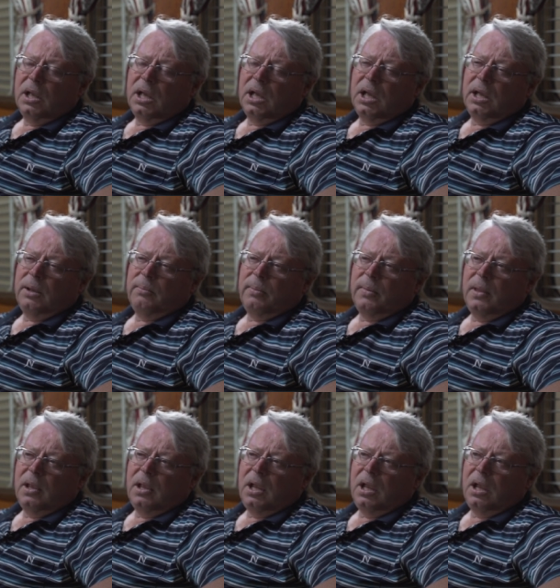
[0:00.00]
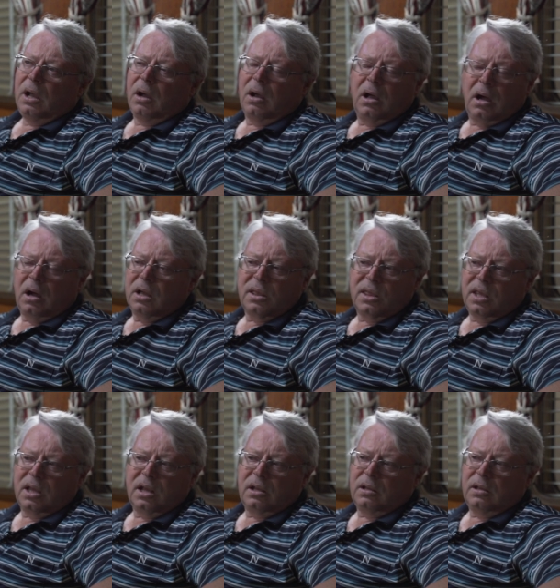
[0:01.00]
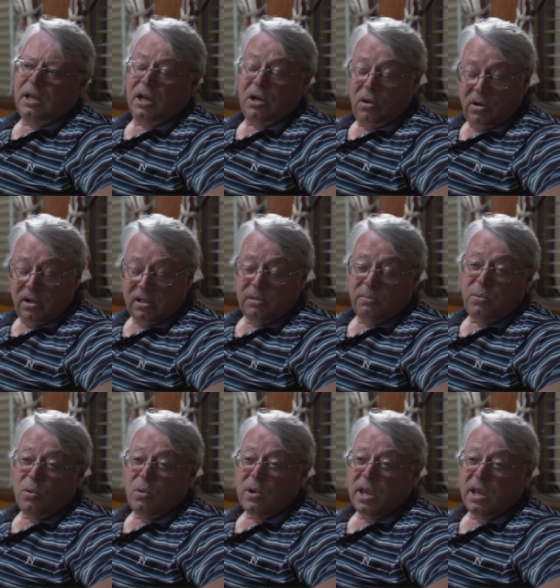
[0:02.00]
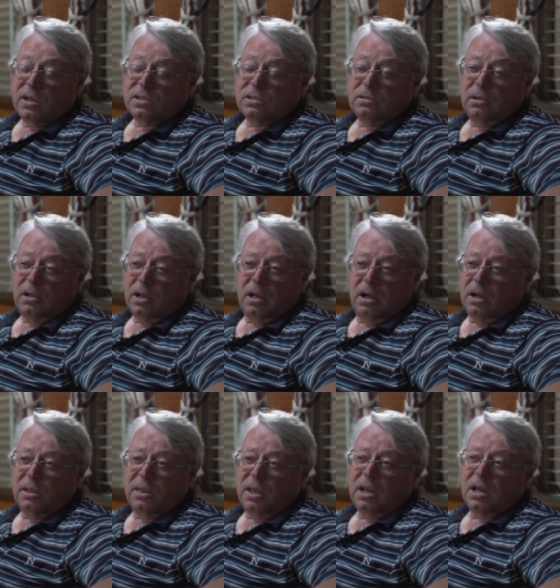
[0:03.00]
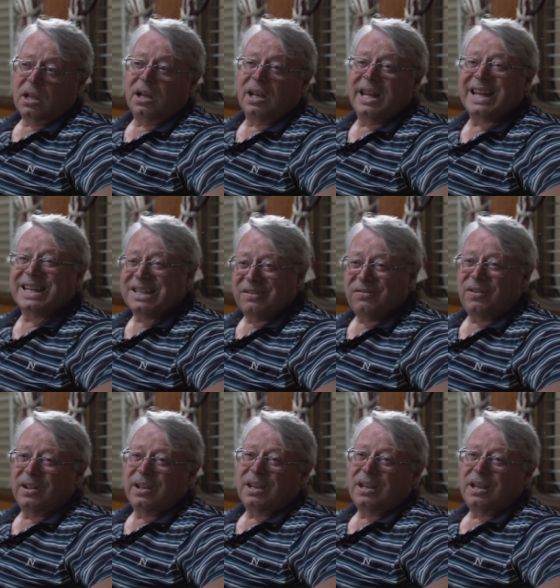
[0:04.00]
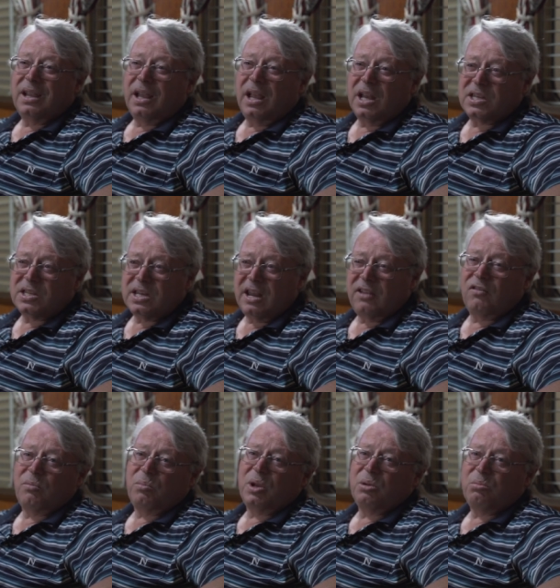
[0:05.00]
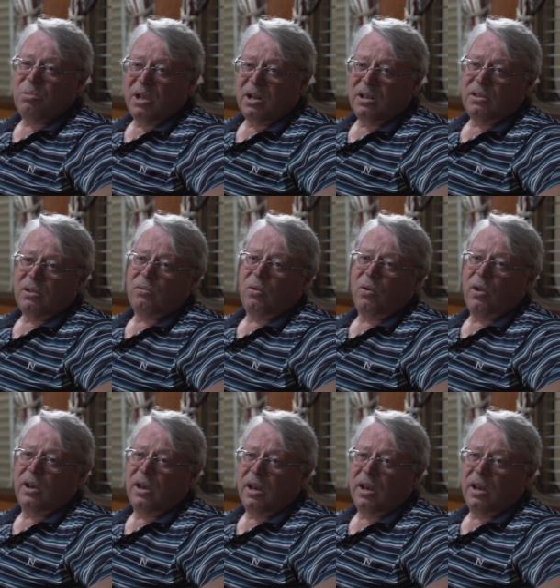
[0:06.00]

Um, I, I, think, including the Port Council, I, I think collectively it's never been better than right